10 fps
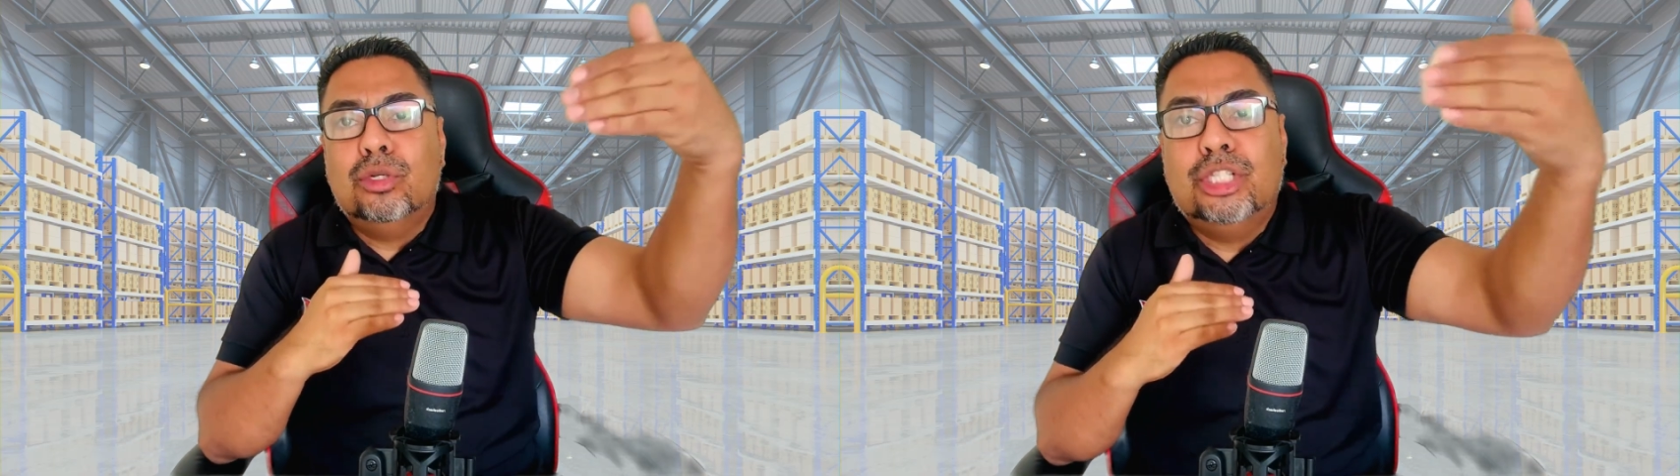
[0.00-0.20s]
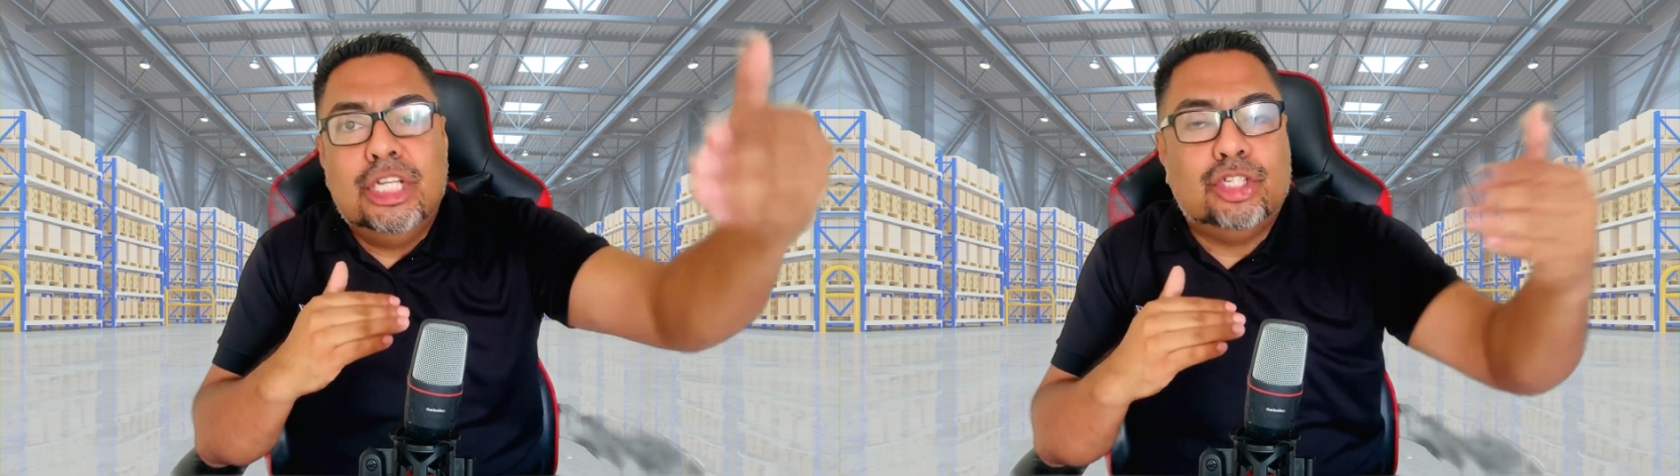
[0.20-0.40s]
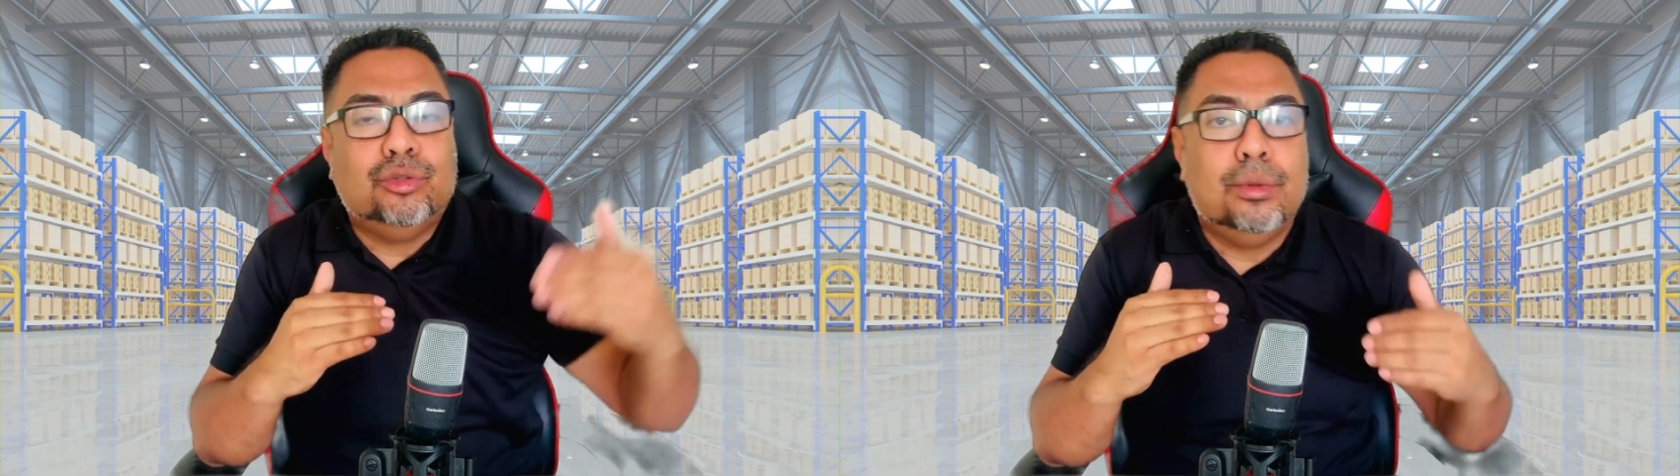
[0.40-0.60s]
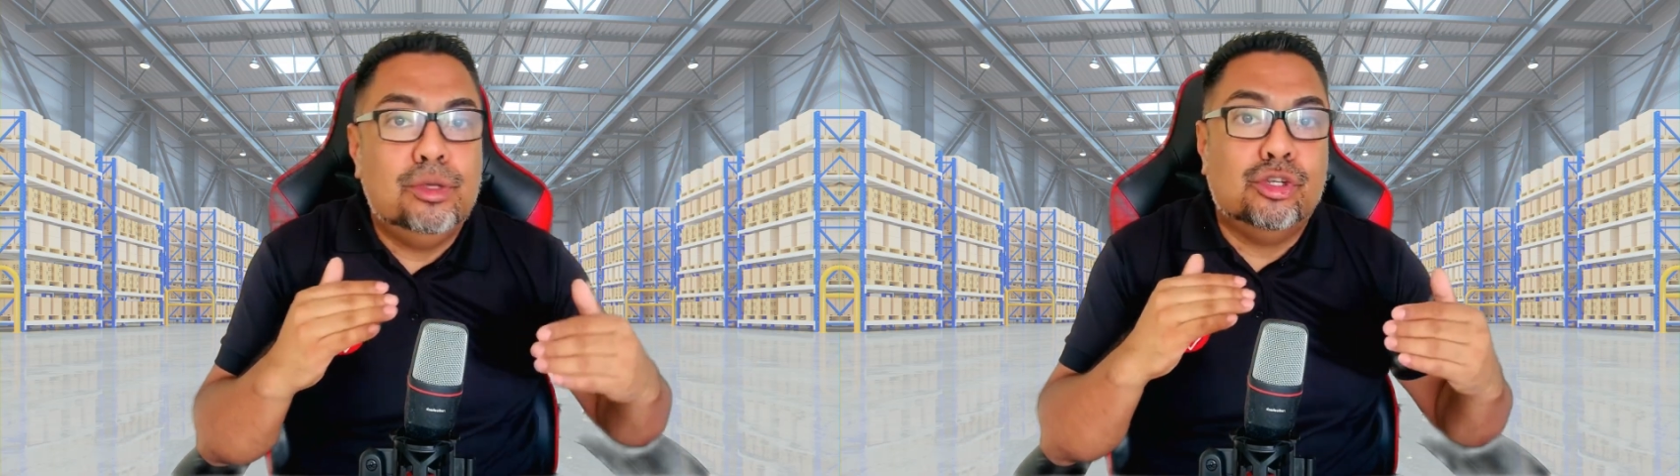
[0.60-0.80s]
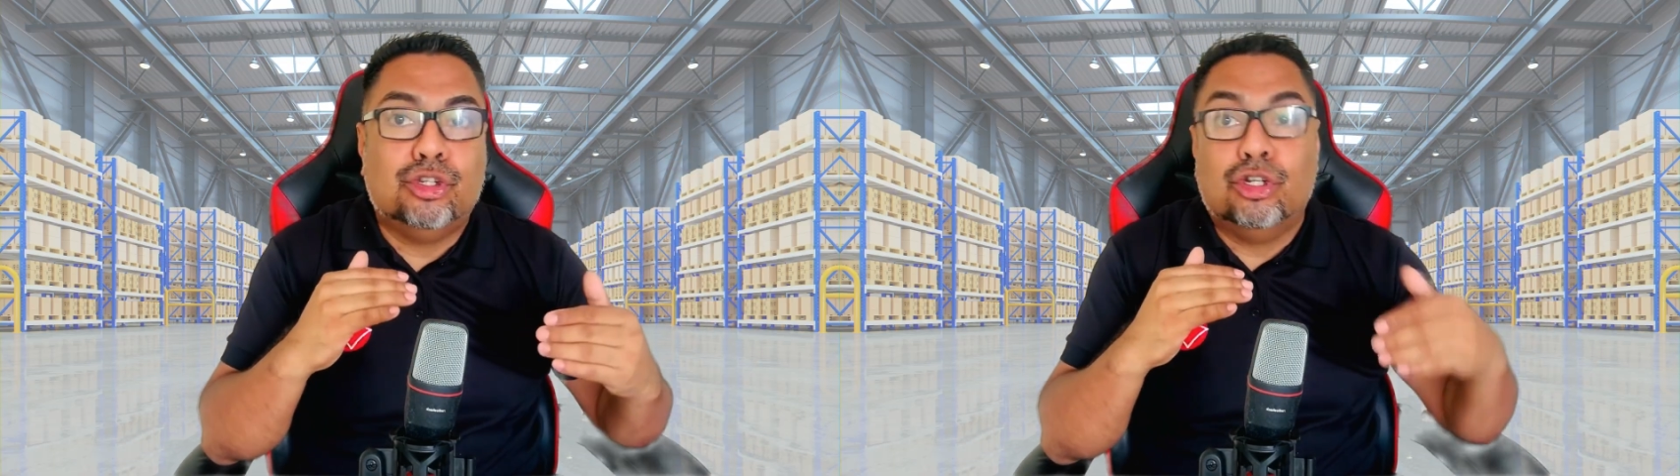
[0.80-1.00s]

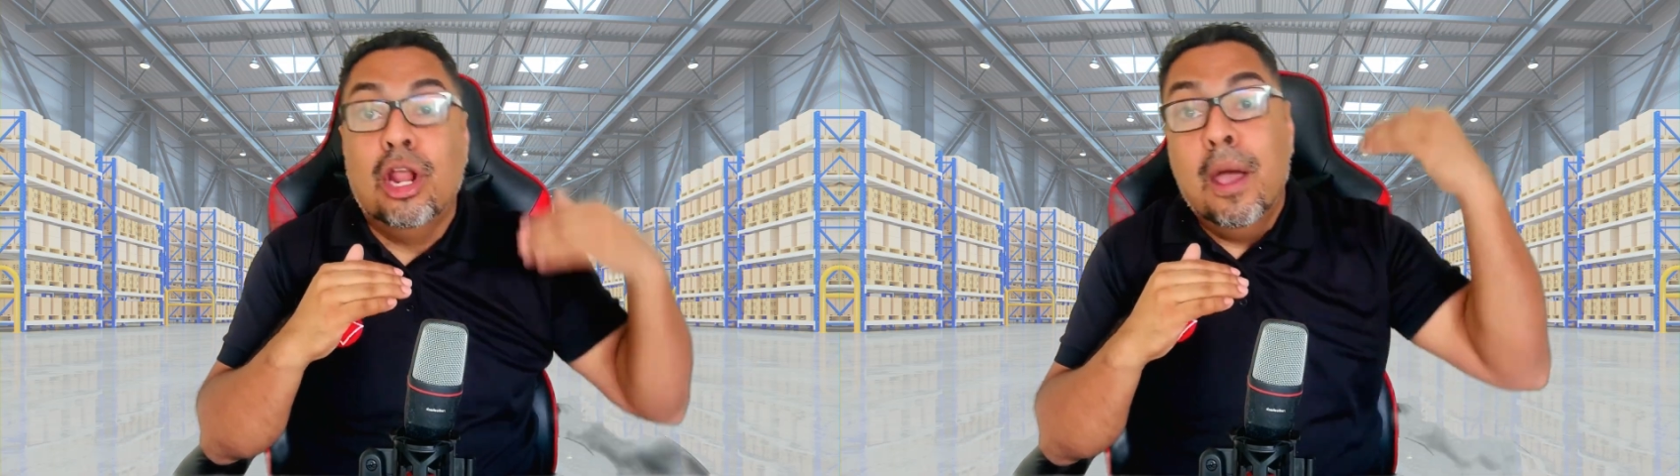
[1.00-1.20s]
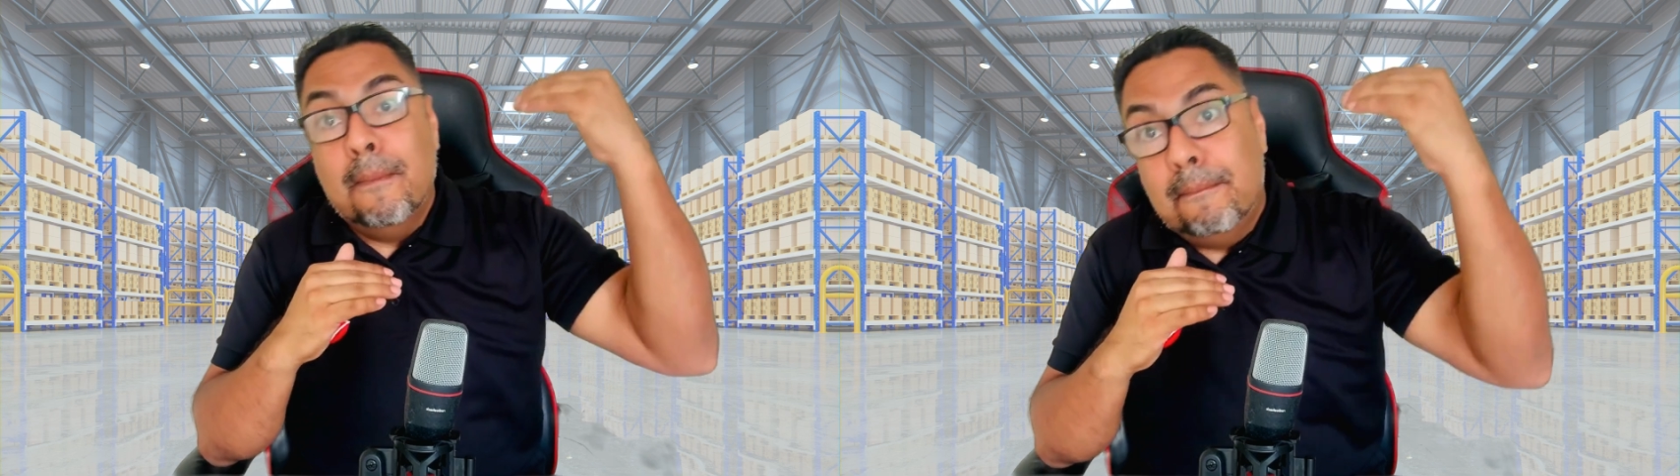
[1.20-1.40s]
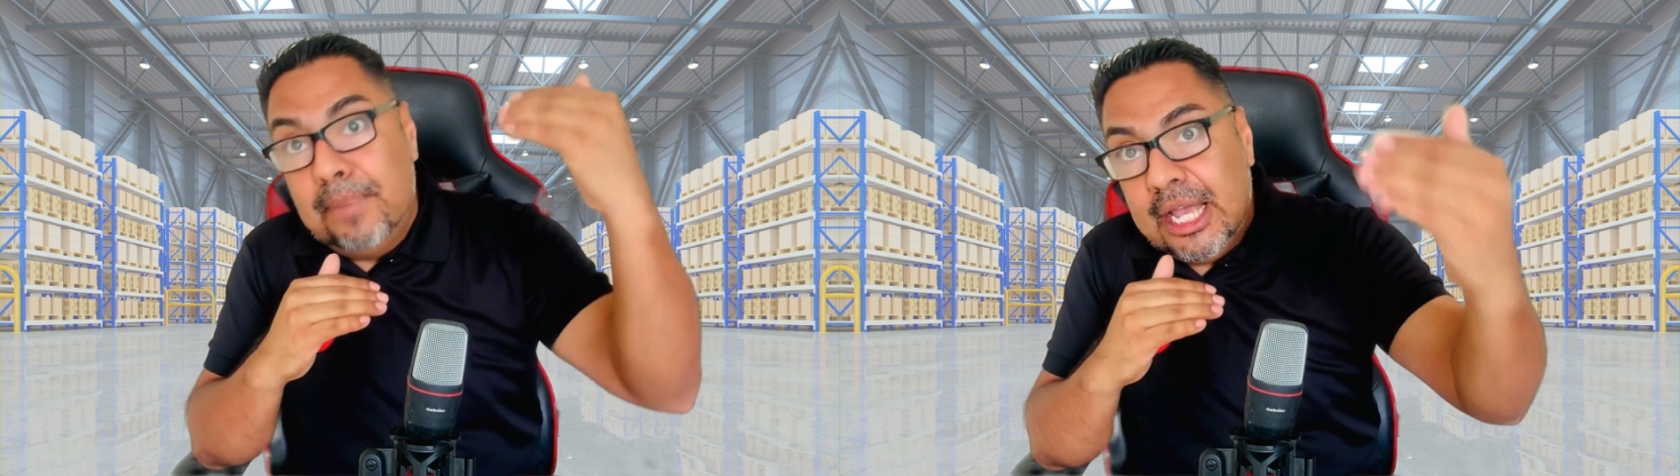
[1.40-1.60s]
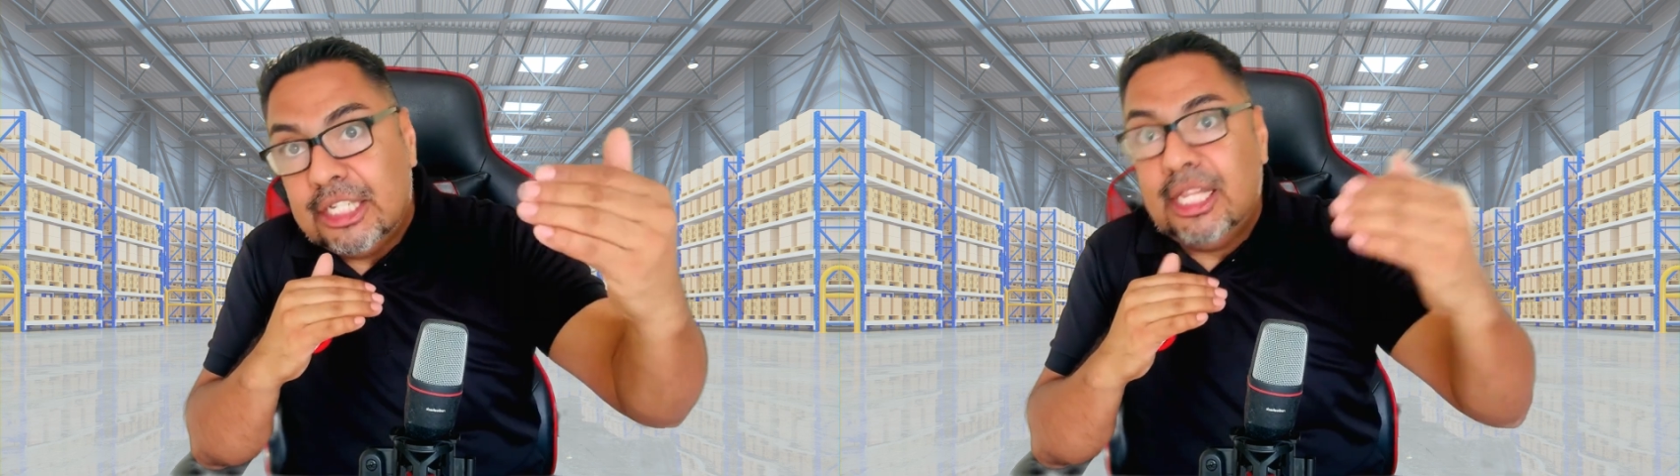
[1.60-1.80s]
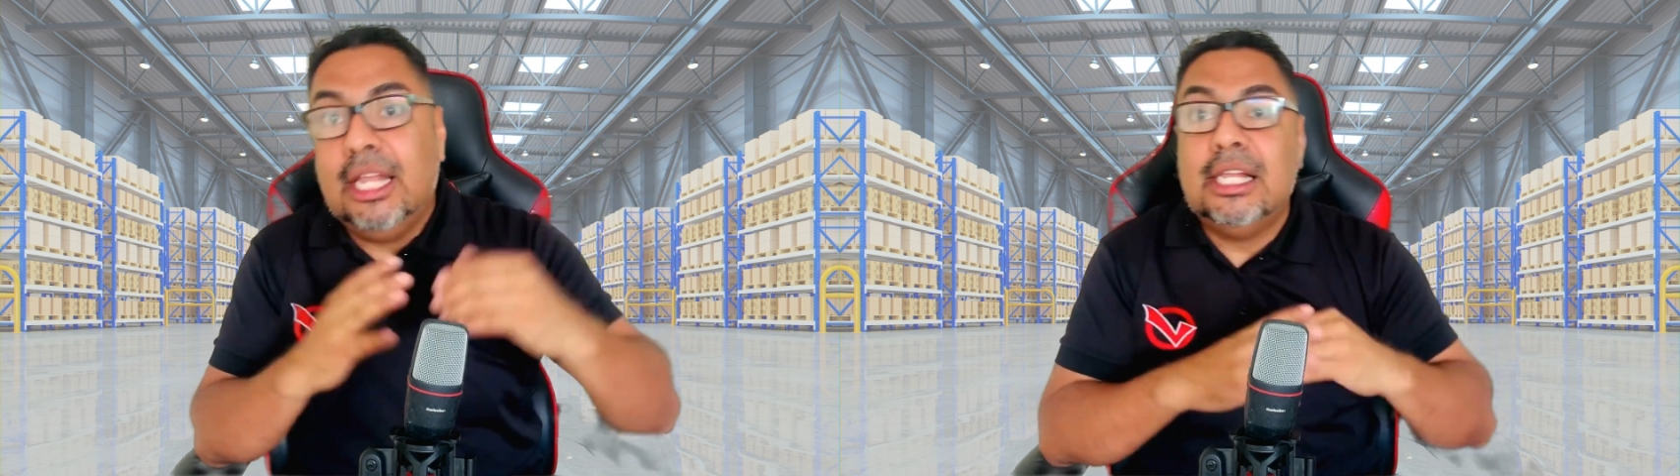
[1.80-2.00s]
distribution
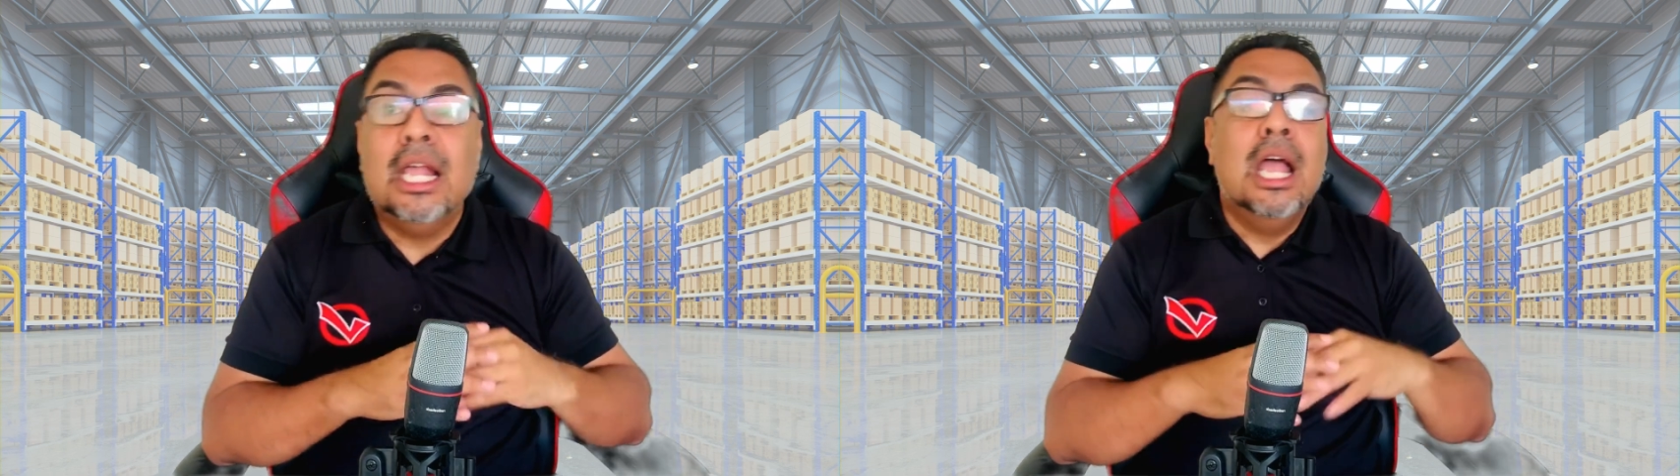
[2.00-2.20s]
business.